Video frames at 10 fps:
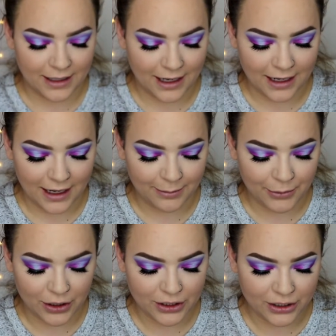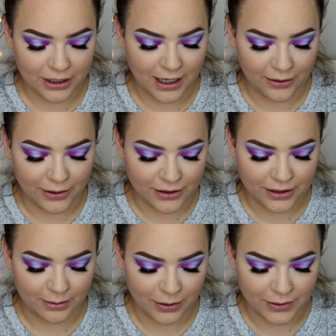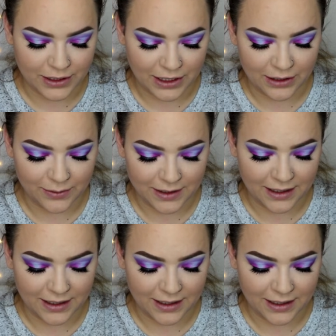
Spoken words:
And I'm not sure how you're supposed to use